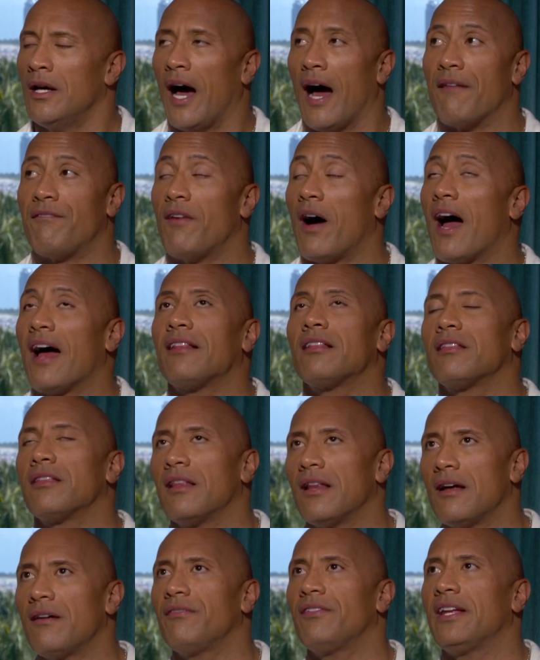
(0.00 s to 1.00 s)
I
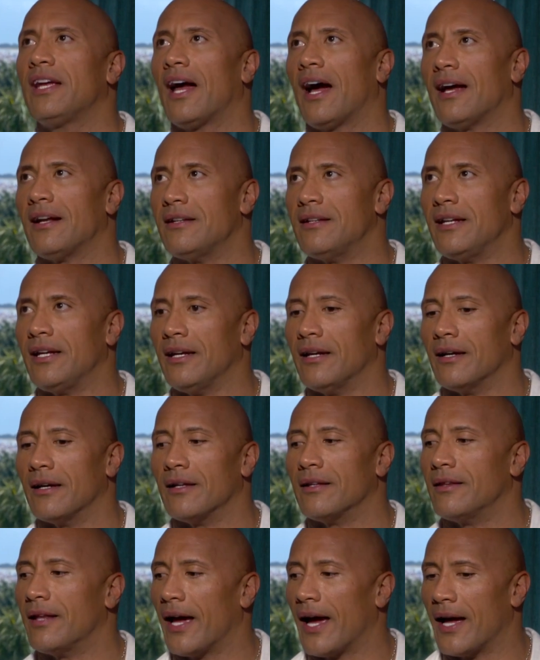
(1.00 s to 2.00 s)
love the
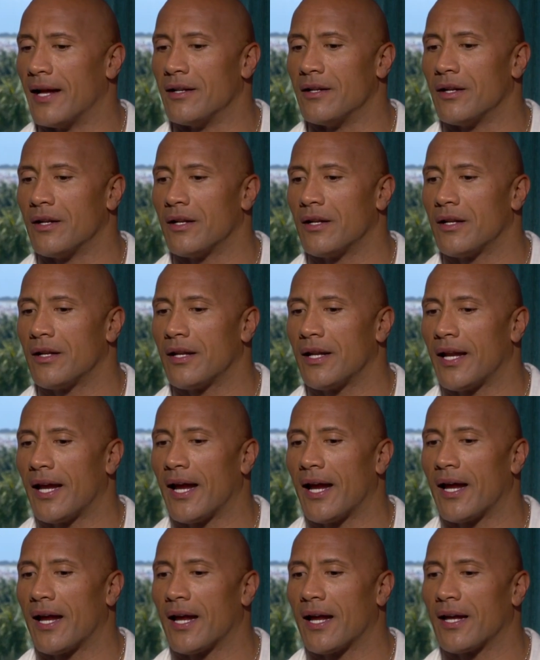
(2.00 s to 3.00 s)
idea that
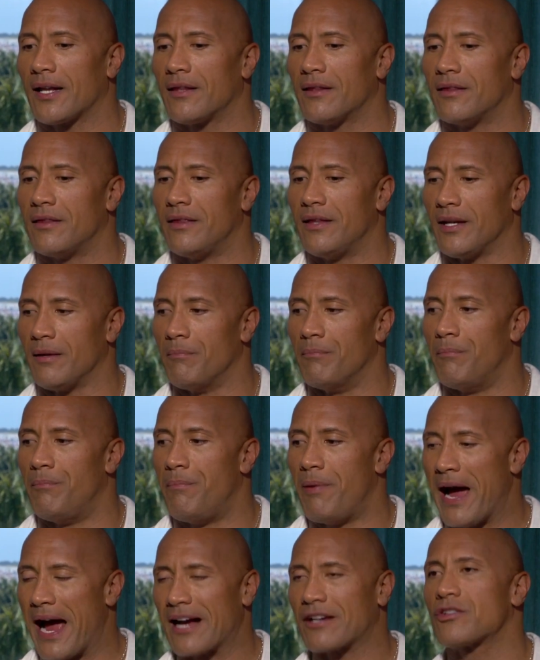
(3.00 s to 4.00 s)
the
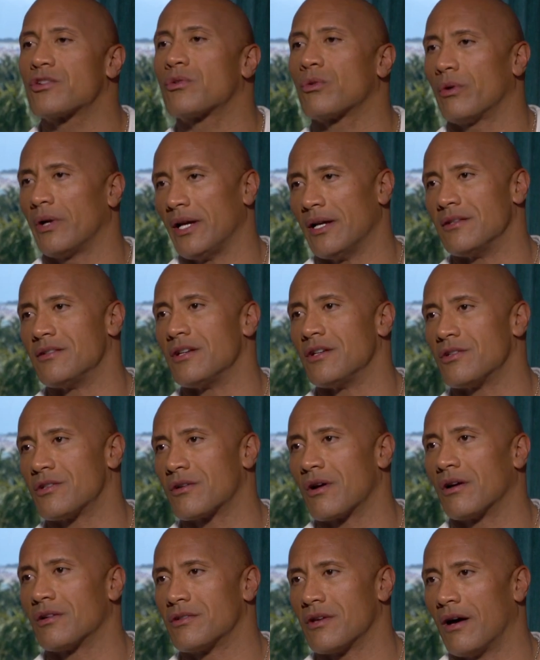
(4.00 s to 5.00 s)
backstory is he
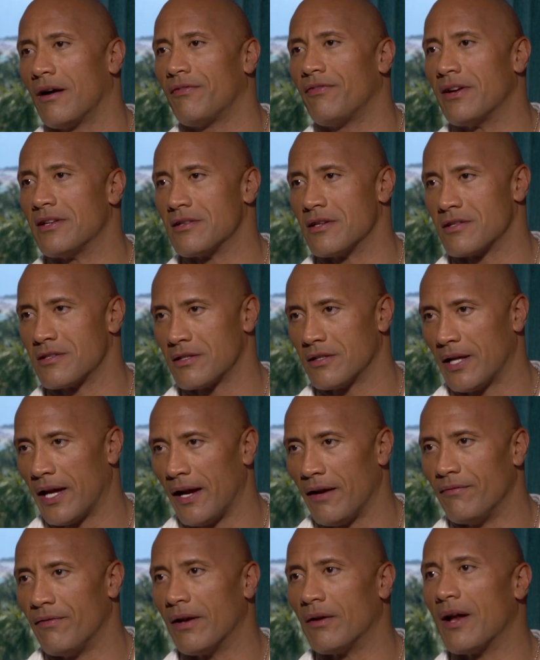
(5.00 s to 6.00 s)
starts off as a
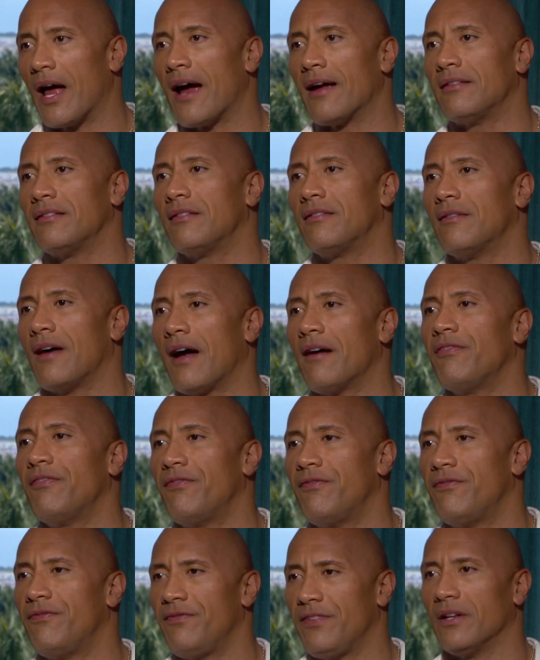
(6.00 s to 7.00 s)
slave. And I
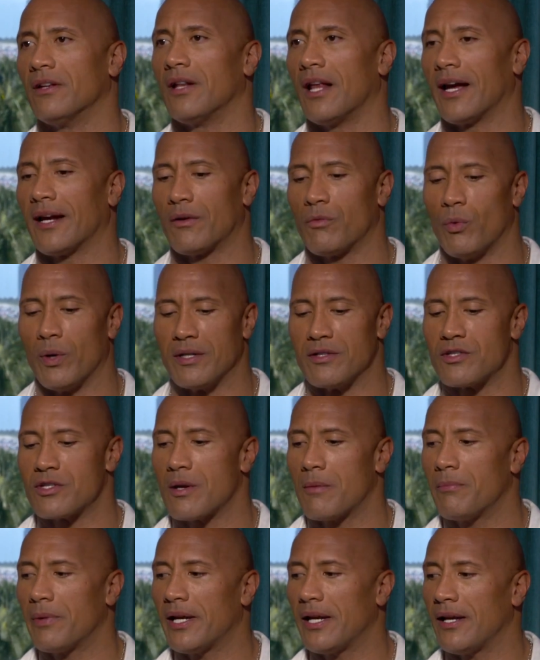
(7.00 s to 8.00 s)
feel like when
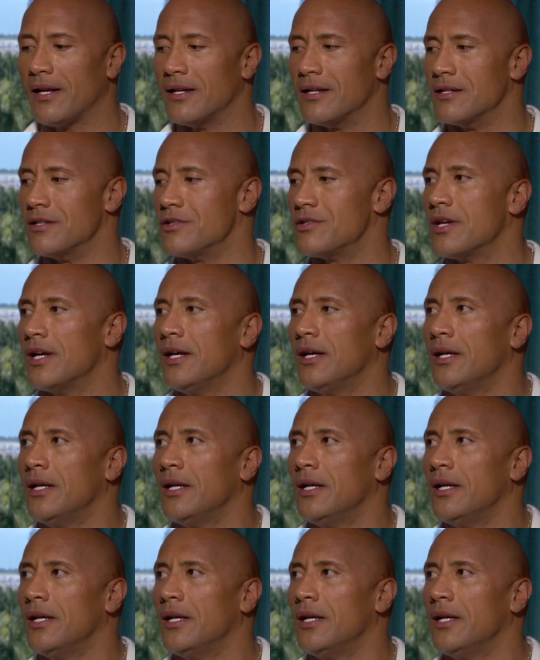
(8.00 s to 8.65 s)
somebody is